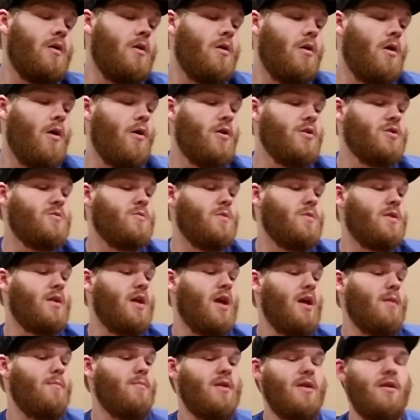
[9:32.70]
Also at
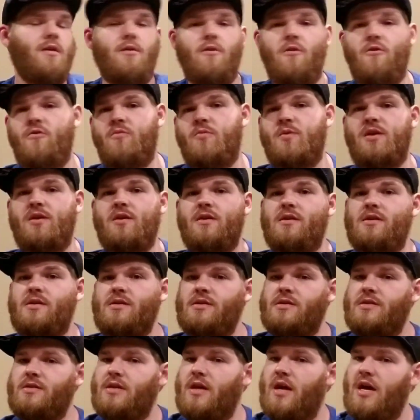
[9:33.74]
Game Deals,
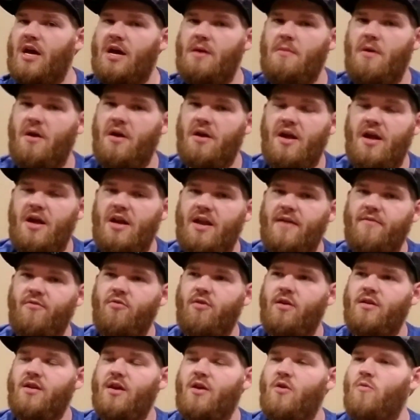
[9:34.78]
because I am on a
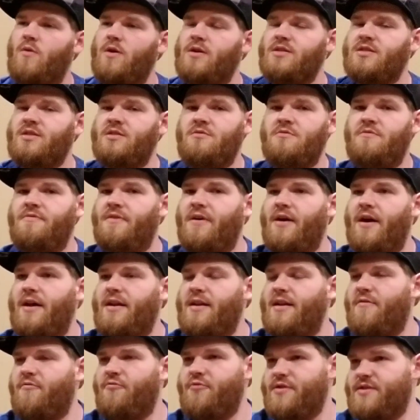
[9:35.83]
never-ending quest to
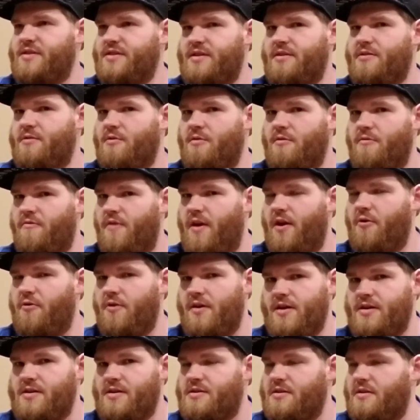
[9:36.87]
find every single
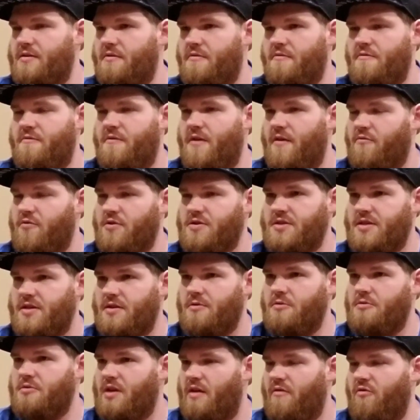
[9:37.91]
variant of every
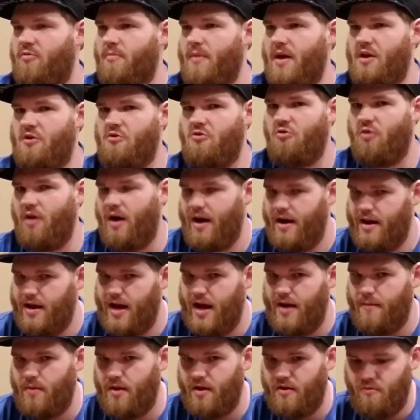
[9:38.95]
single Devil May Cry
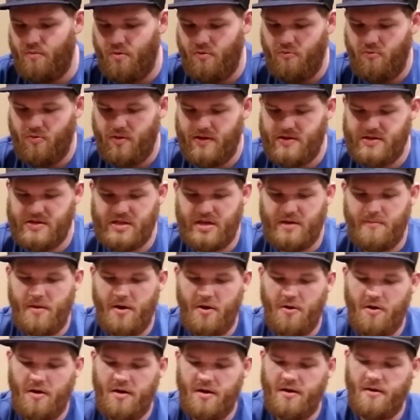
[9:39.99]
game that has been released in
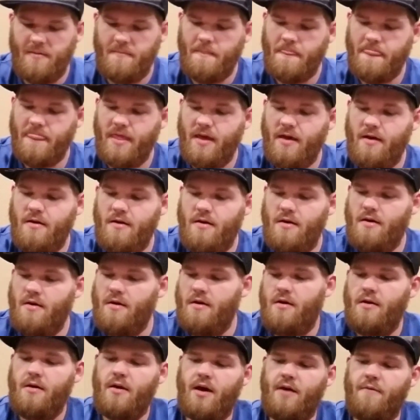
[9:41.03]
America.
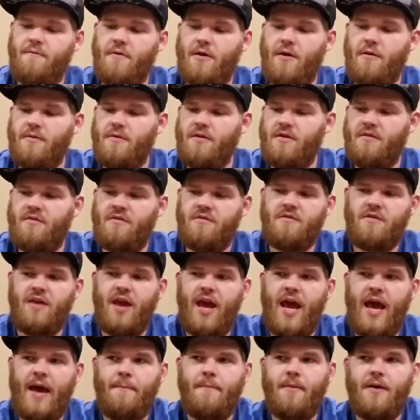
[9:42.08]
I found this
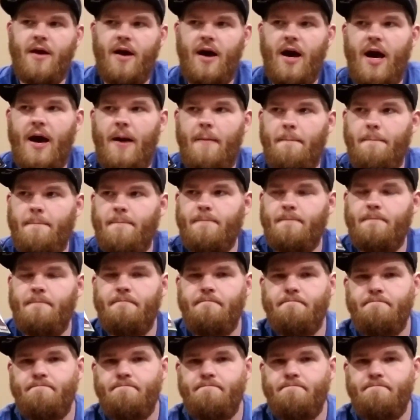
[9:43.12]
Capcom